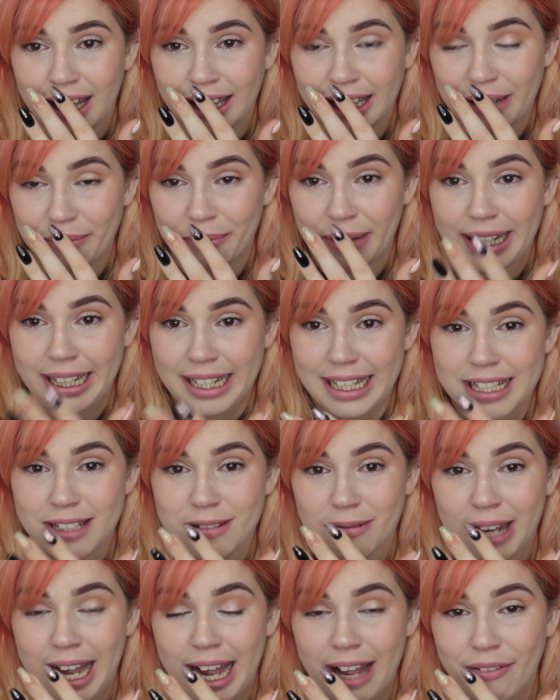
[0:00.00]
that my kids
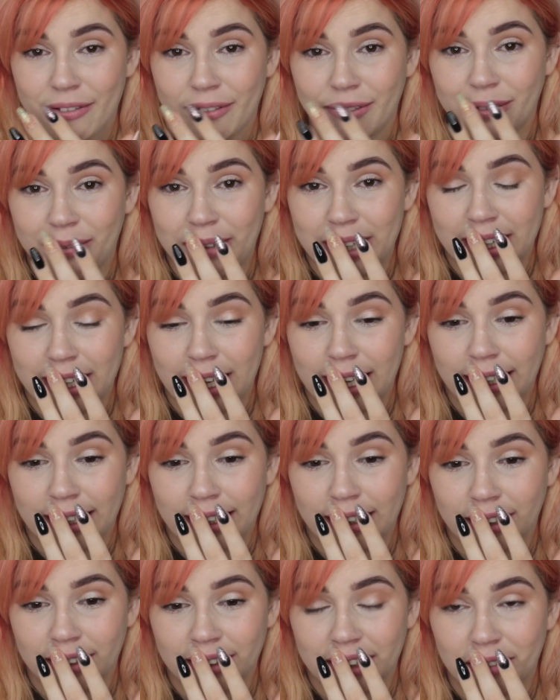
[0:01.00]
will have with their
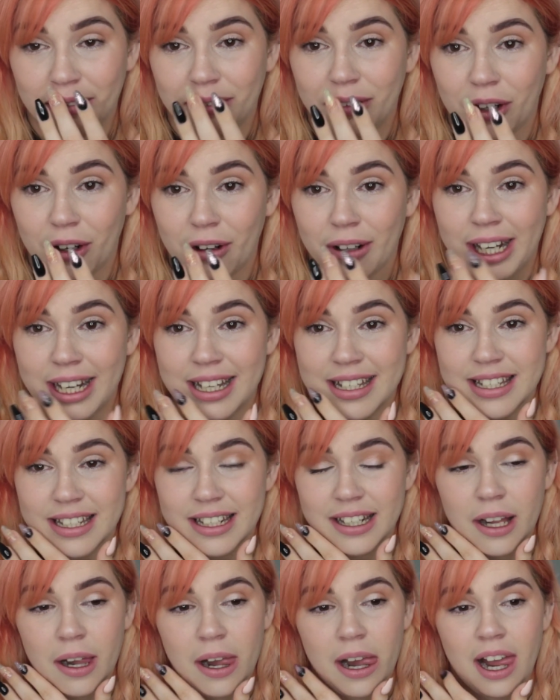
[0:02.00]
little girl
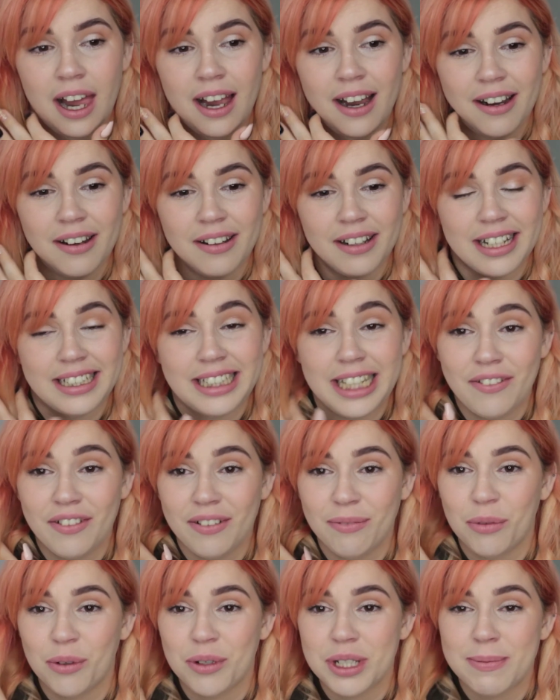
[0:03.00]
cousin. It's
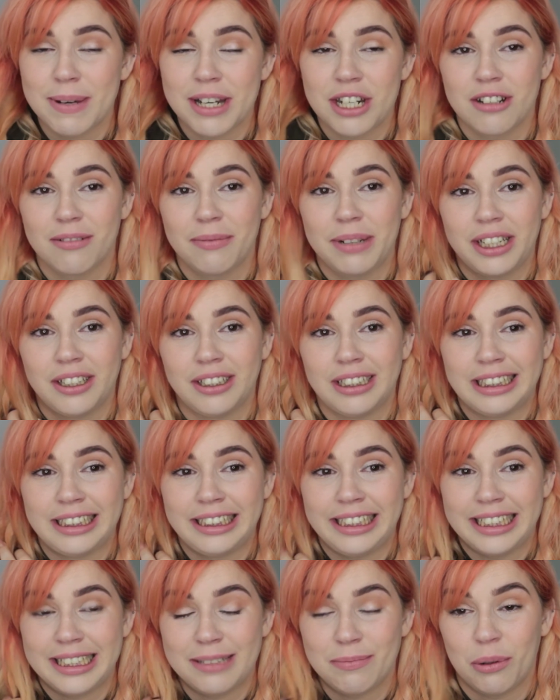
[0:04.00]
even more special because
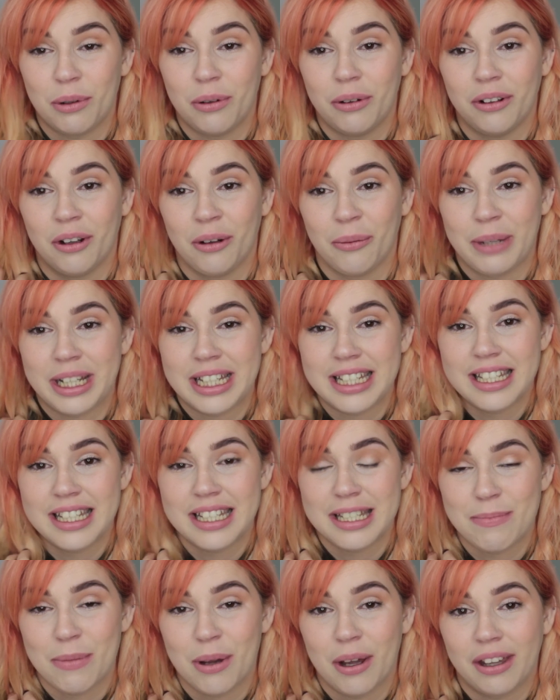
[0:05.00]
she's born on
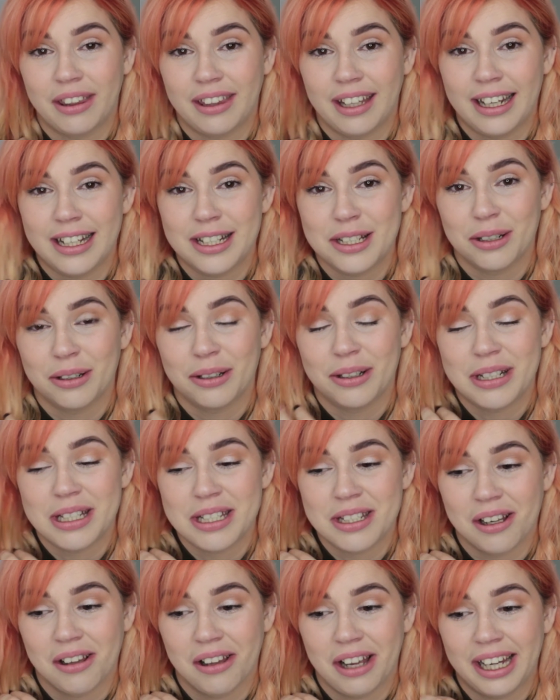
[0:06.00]
Winston's birthday too,
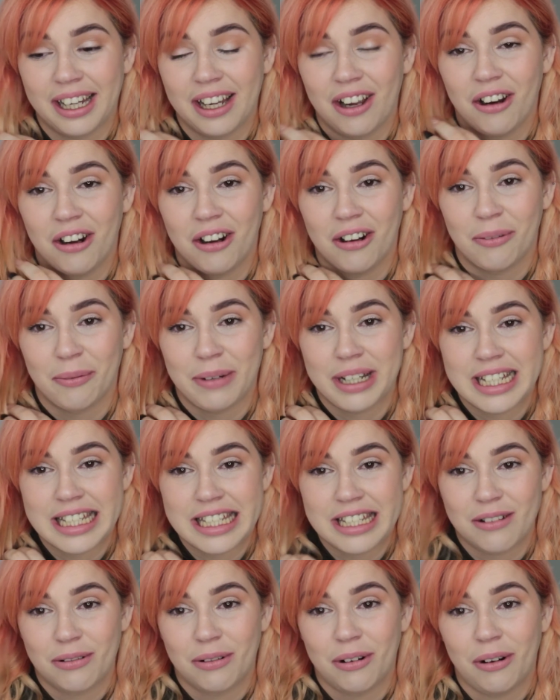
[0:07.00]
so like her and
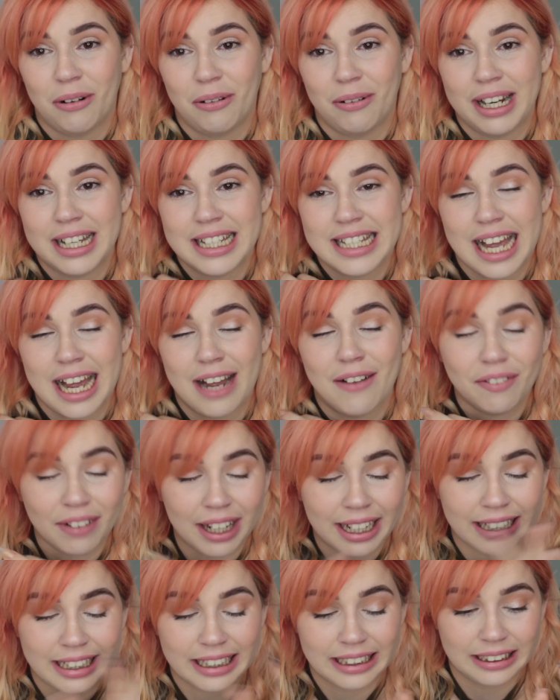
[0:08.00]
Winston will always have
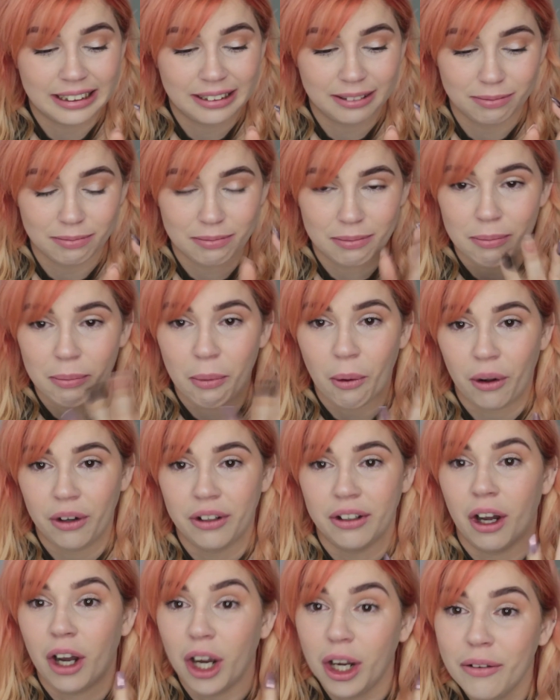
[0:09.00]
like this
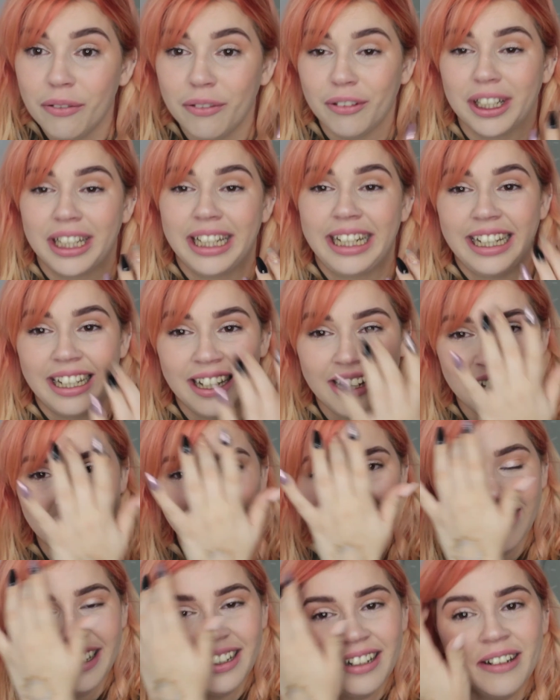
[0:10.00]
bond, hopefully.
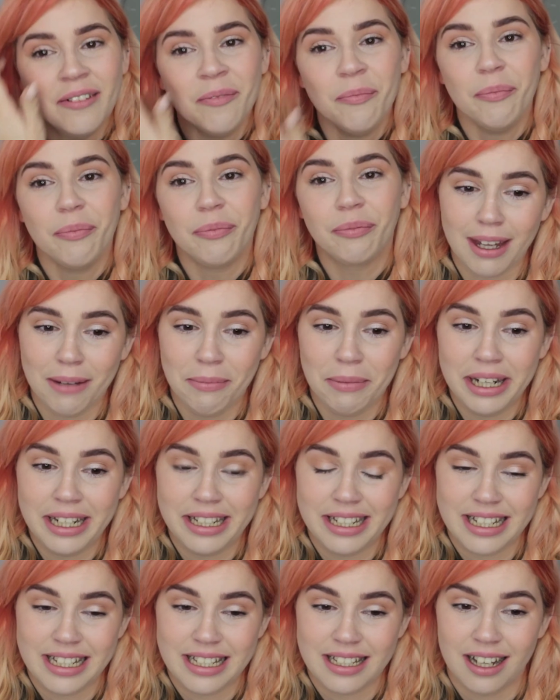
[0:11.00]
But it
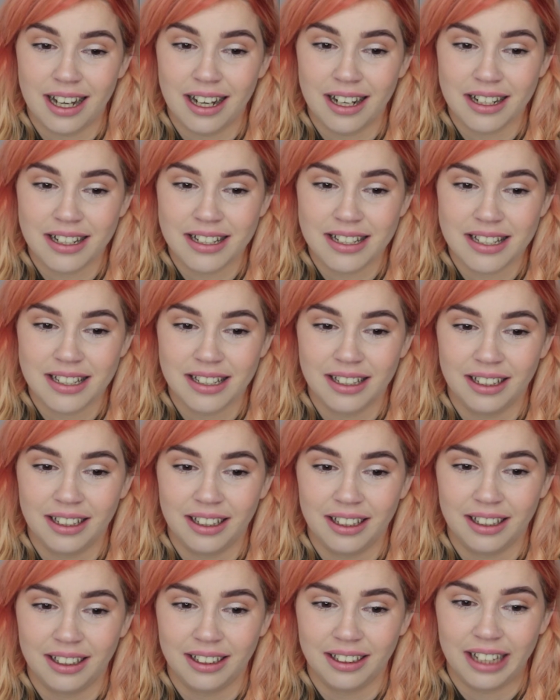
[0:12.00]
just sucks.
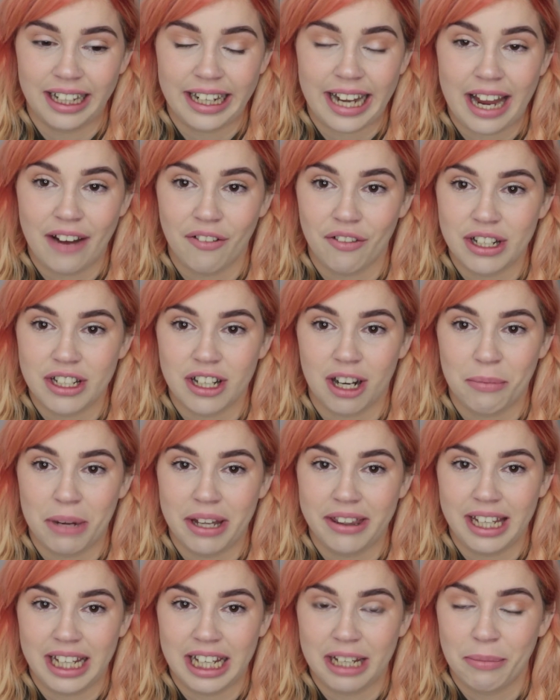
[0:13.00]
Like every time I
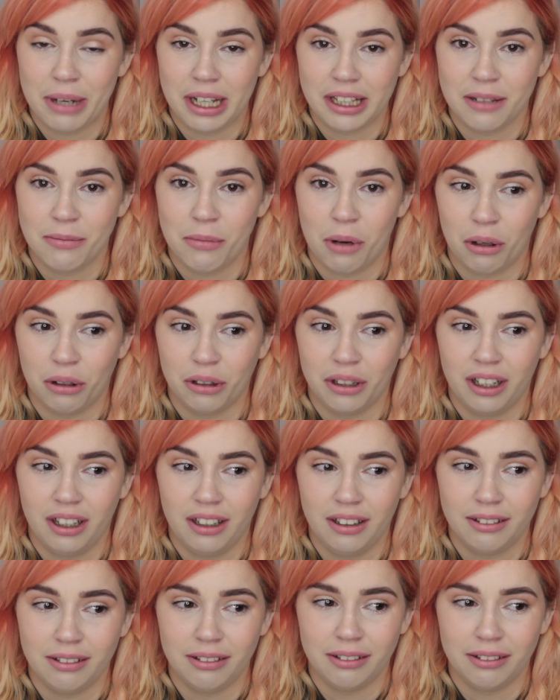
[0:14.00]
think about the Molar